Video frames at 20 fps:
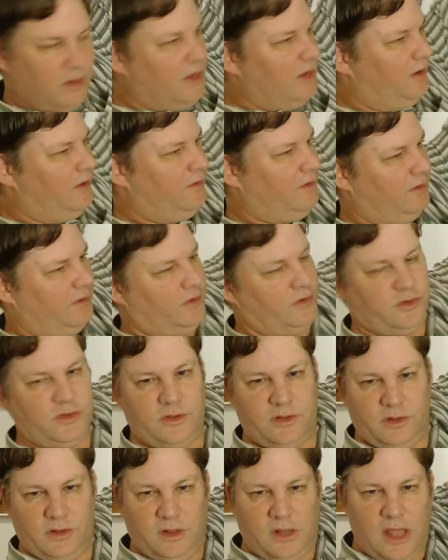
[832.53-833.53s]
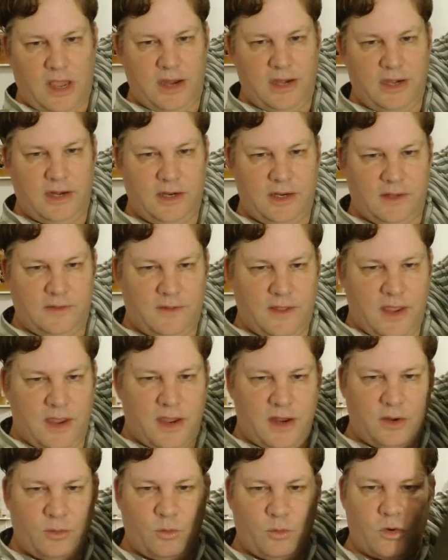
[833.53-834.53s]
and there's lining in the
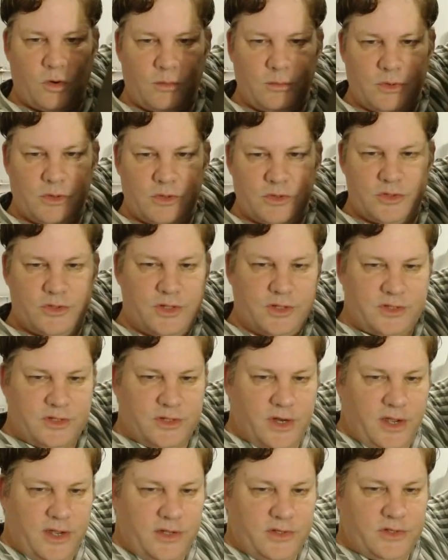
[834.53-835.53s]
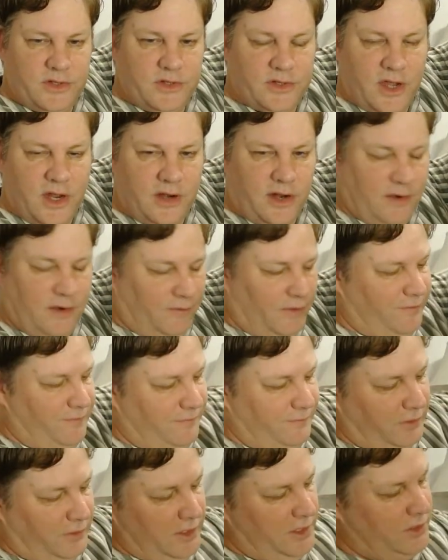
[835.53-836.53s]
hand warmers that's nice. It's got kind of a
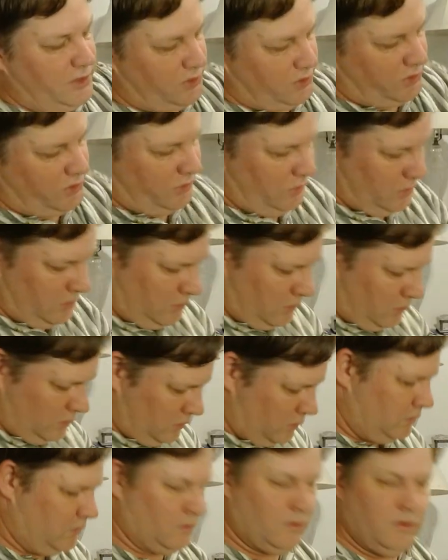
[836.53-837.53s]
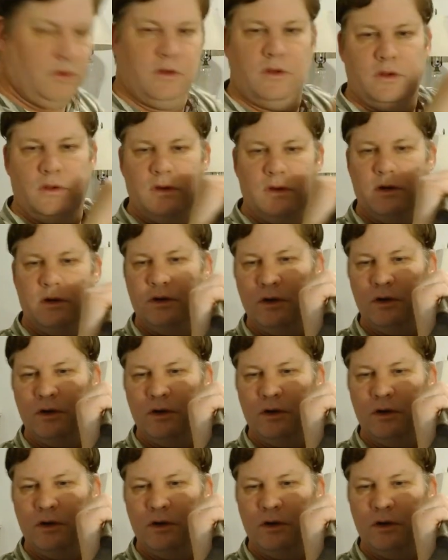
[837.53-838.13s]
fleece. You